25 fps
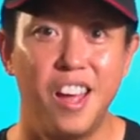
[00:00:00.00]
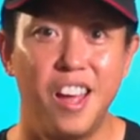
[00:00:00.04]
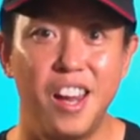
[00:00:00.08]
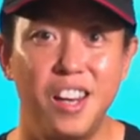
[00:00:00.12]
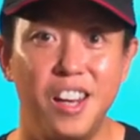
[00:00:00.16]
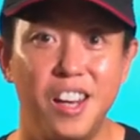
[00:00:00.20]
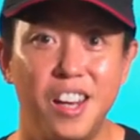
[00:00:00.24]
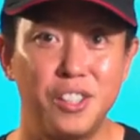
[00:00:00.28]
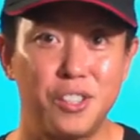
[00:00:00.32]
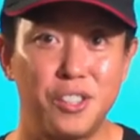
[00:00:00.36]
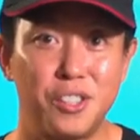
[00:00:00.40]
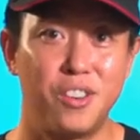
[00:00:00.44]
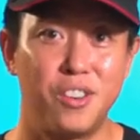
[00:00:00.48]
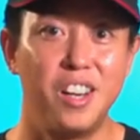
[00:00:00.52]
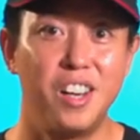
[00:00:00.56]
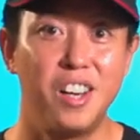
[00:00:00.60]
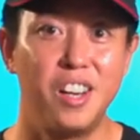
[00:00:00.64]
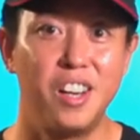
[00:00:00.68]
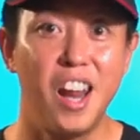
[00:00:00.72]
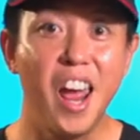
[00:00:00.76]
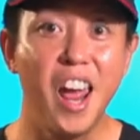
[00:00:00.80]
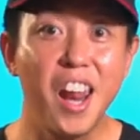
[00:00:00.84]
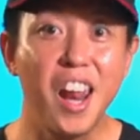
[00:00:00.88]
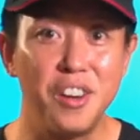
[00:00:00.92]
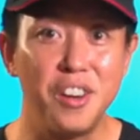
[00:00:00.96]
At least
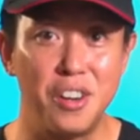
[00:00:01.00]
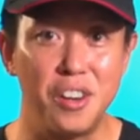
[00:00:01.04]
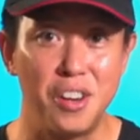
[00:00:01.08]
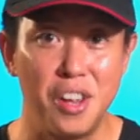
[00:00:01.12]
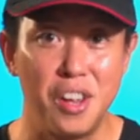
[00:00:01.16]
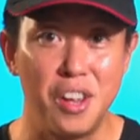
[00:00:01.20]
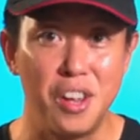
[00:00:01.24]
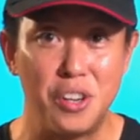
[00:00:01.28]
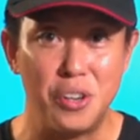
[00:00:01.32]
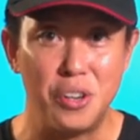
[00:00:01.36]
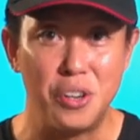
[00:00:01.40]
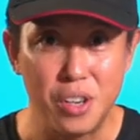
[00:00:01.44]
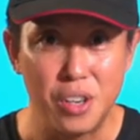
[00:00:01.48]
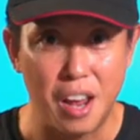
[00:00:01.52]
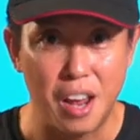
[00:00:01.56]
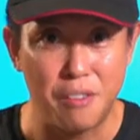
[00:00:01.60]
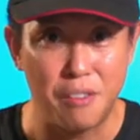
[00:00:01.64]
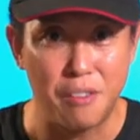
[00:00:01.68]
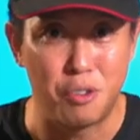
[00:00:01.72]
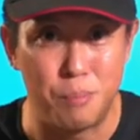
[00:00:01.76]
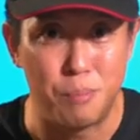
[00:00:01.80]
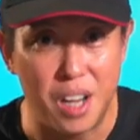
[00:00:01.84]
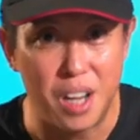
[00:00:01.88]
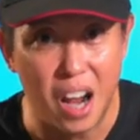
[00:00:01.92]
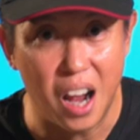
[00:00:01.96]
on land, you don't
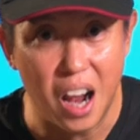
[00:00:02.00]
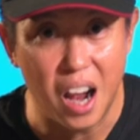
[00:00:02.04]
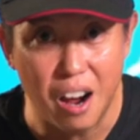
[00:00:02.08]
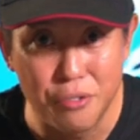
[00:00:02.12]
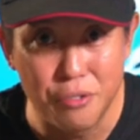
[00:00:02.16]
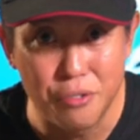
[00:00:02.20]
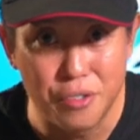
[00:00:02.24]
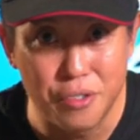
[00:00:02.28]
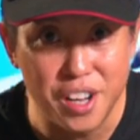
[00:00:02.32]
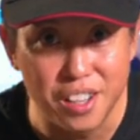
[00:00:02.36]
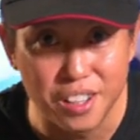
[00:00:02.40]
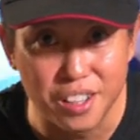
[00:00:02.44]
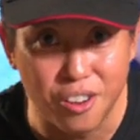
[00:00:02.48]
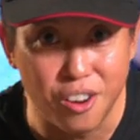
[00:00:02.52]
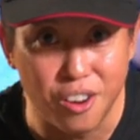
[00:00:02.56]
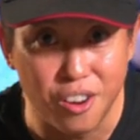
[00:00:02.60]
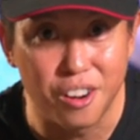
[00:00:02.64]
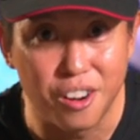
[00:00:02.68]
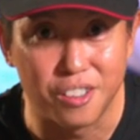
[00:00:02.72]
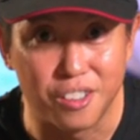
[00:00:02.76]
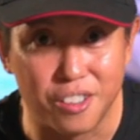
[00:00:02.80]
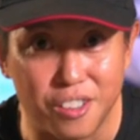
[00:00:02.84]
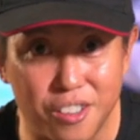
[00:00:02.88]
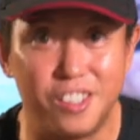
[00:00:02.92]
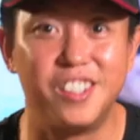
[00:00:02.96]
have to be hovering
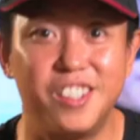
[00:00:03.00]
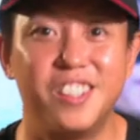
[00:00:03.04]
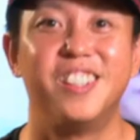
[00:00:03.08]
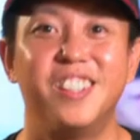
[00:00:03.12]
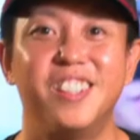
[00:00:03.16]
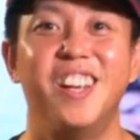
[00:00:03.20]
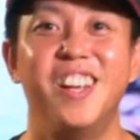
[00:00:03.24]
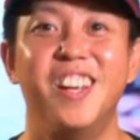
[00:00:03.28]
along.